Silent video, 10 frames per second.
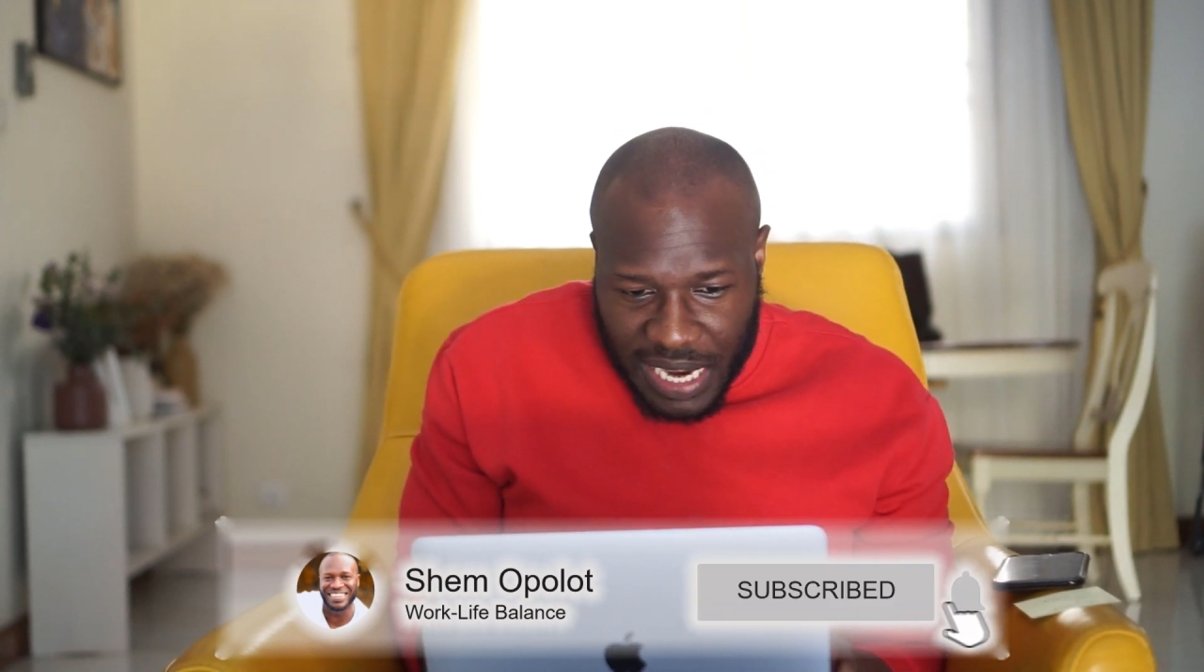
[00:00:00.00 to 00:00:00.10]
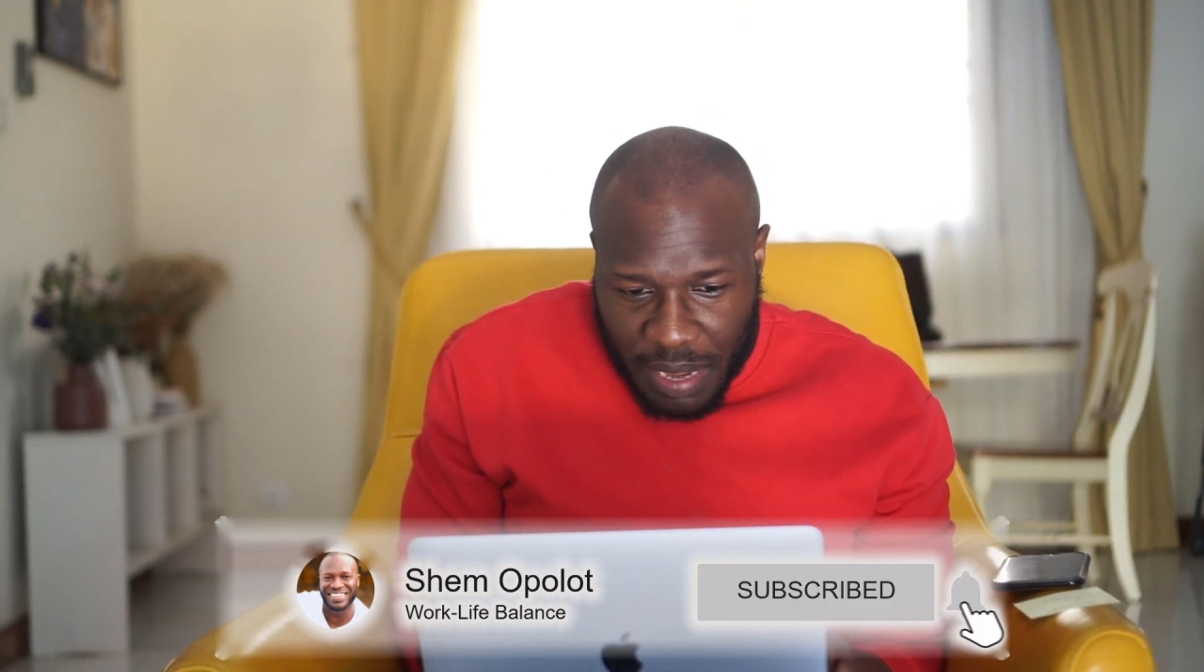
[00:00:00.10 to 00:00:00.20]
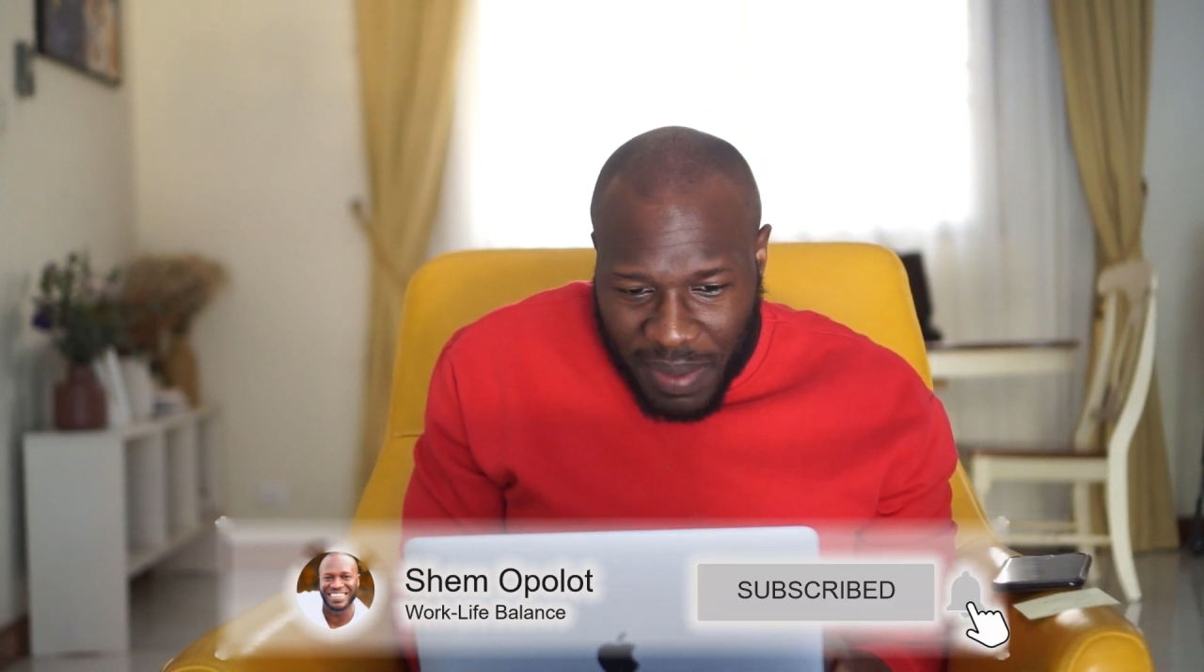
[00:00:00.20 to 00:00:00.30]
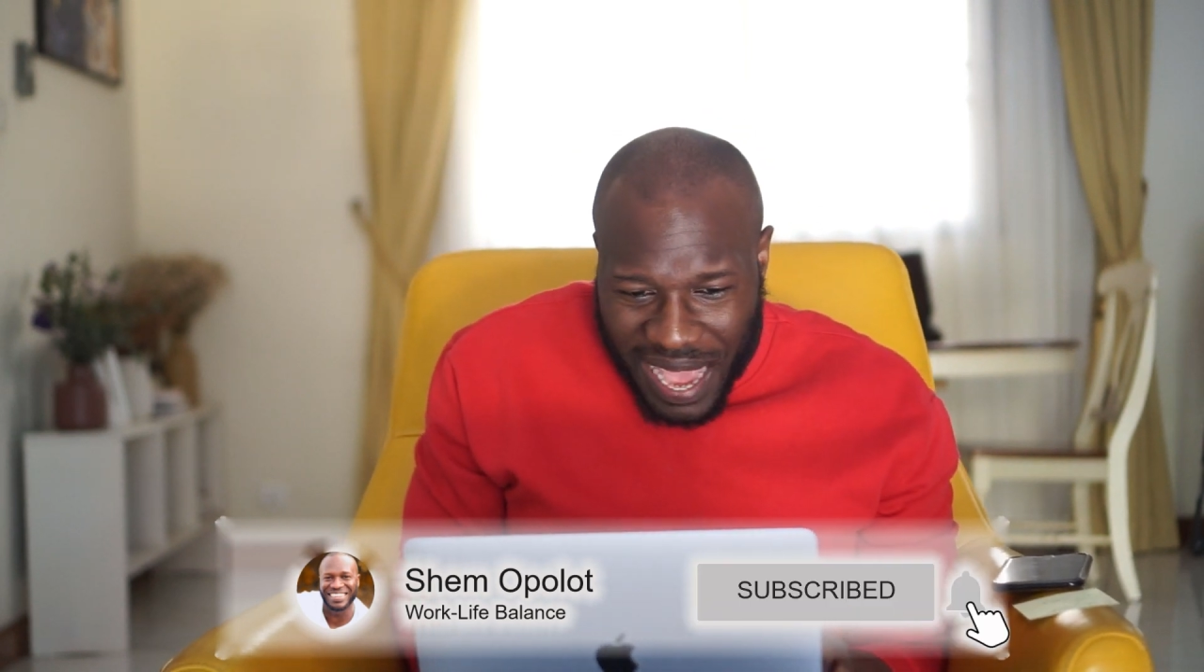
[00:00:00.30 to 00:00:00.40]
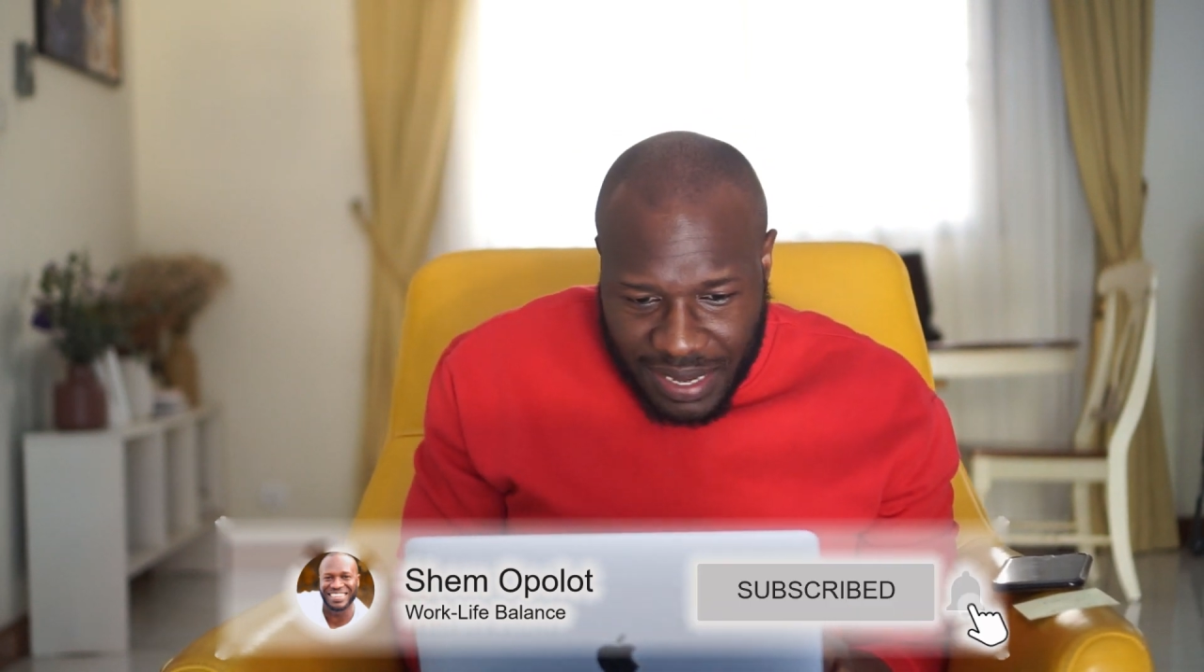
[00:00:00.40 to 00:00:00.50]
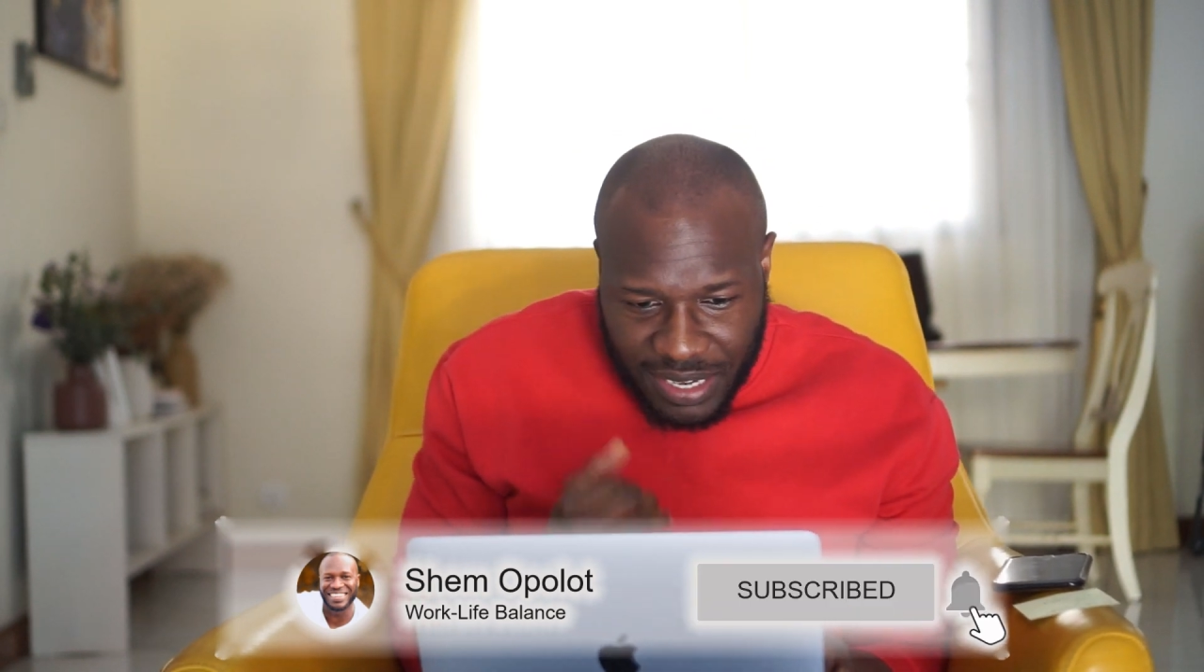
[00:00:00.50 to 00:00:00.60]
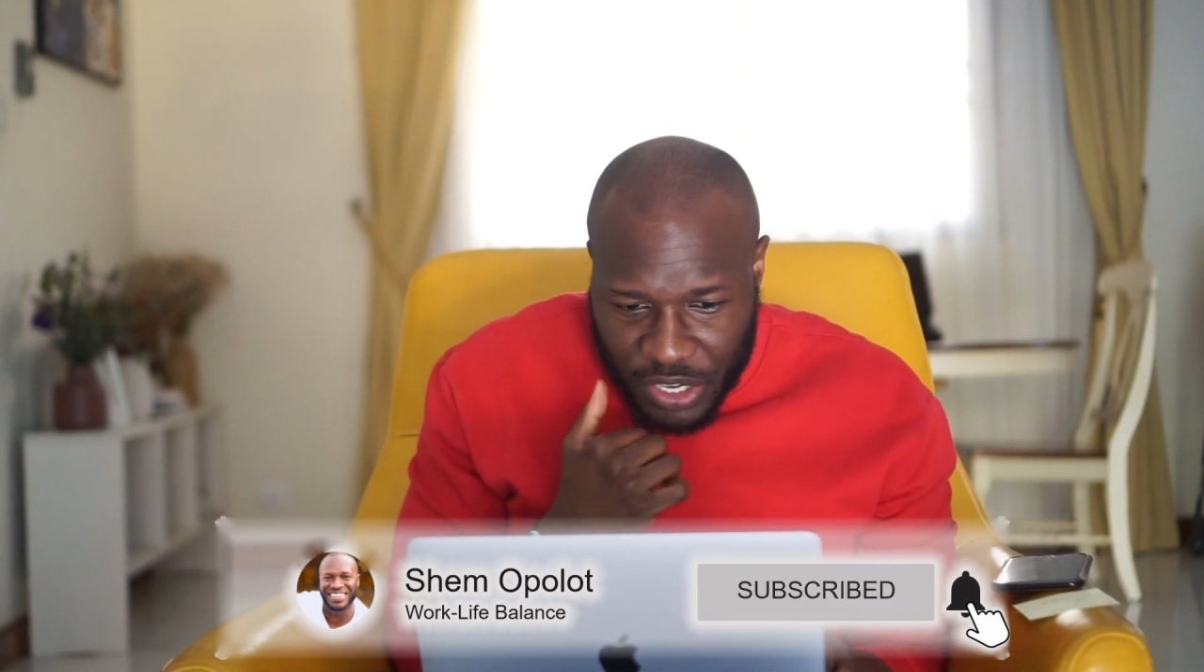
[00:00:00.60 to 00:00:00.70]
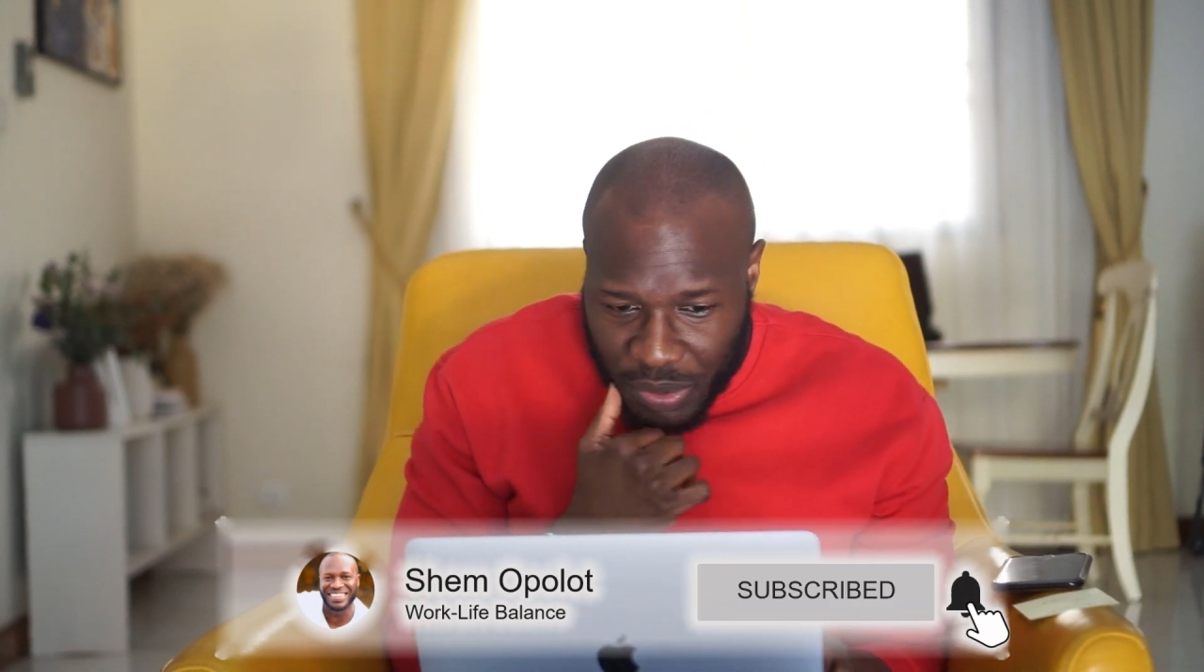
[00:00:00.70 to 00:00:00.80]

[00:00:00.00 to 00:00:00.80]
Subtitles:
Type @